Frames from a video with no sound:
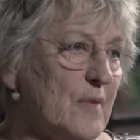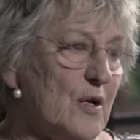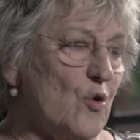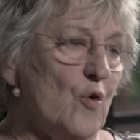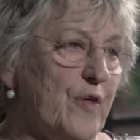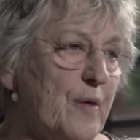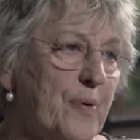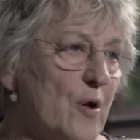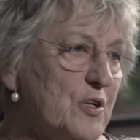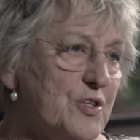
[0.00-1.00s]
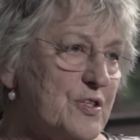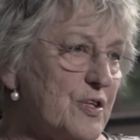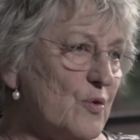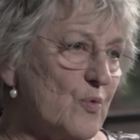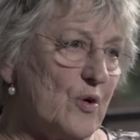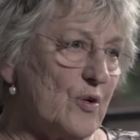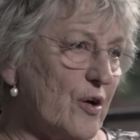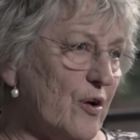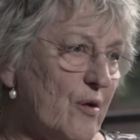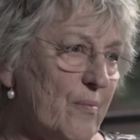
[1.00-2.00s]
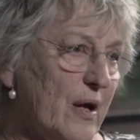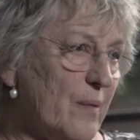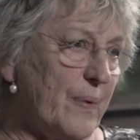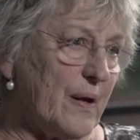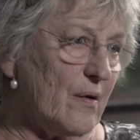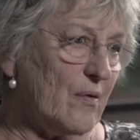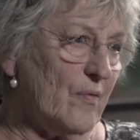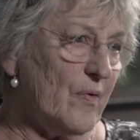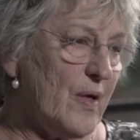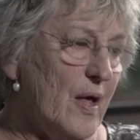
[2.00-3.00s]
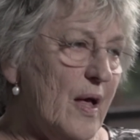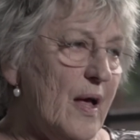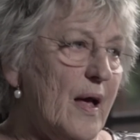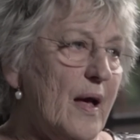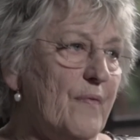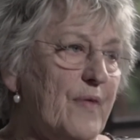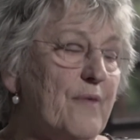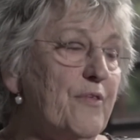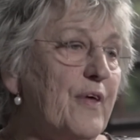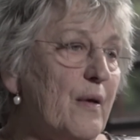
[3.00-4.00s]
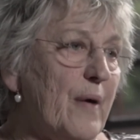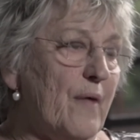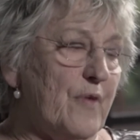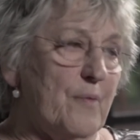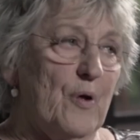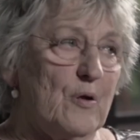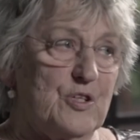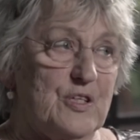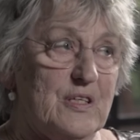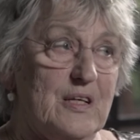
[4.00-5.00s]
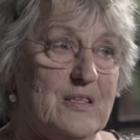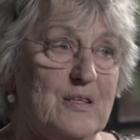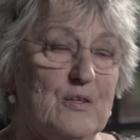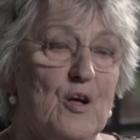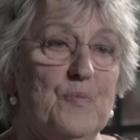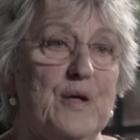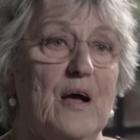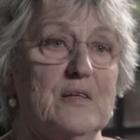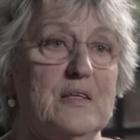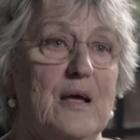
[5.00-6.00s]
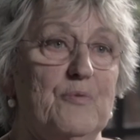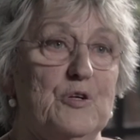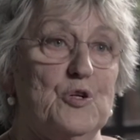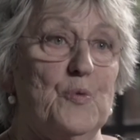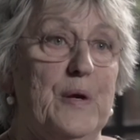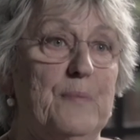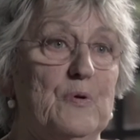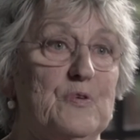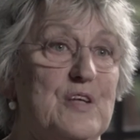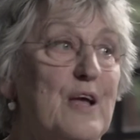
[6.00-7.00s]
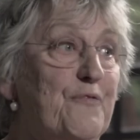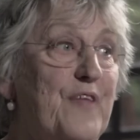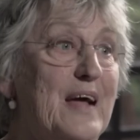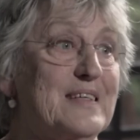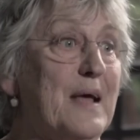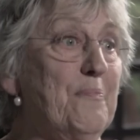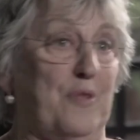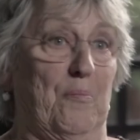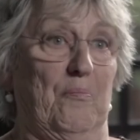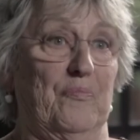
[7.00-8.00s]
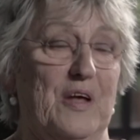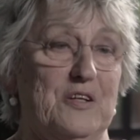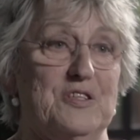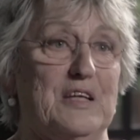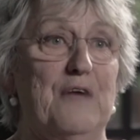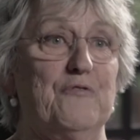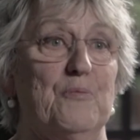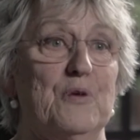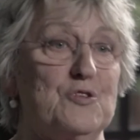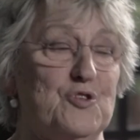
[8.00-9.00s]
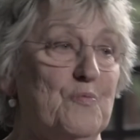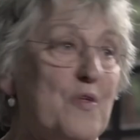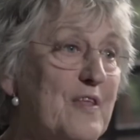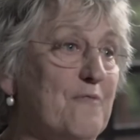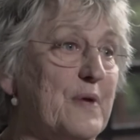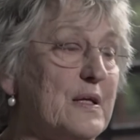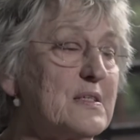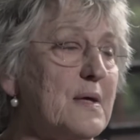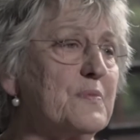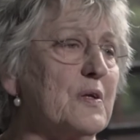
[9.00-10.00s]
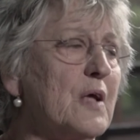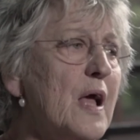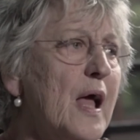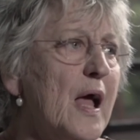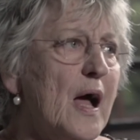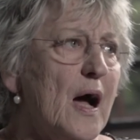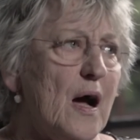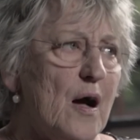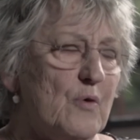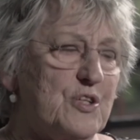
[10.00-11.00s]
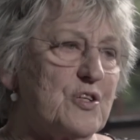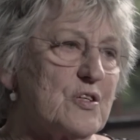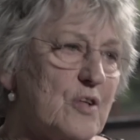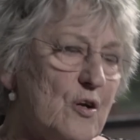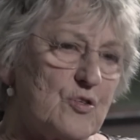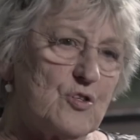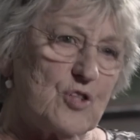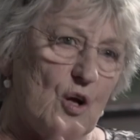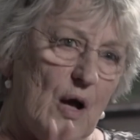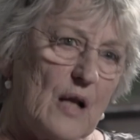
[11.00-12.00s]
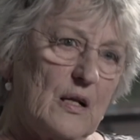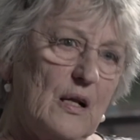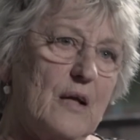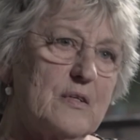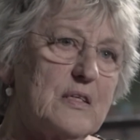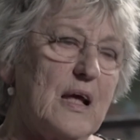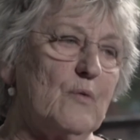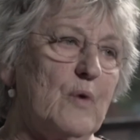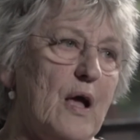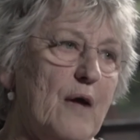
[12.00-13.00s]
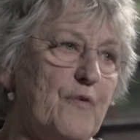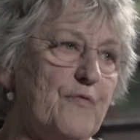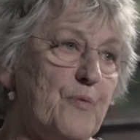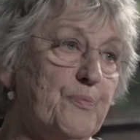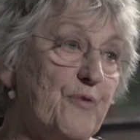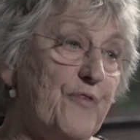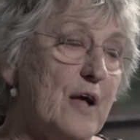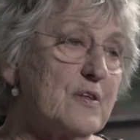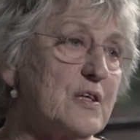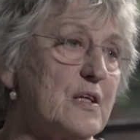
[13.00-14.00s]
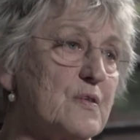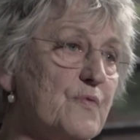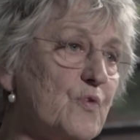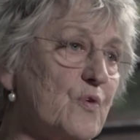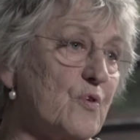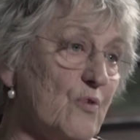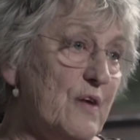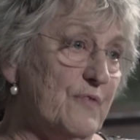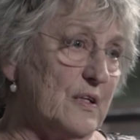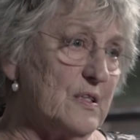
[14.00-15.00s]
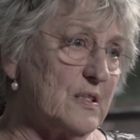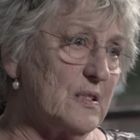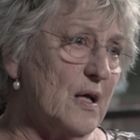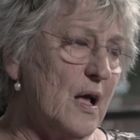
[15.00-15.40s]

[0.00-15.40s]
all the apologies in the world aren't going to make it better. And the other thing about the apologies is that nobody asks the Aboriginal peoples if they accept them. They just give them and assume that they've been accepted, which just goes to show how little understanding we have of the profound sense of grievance,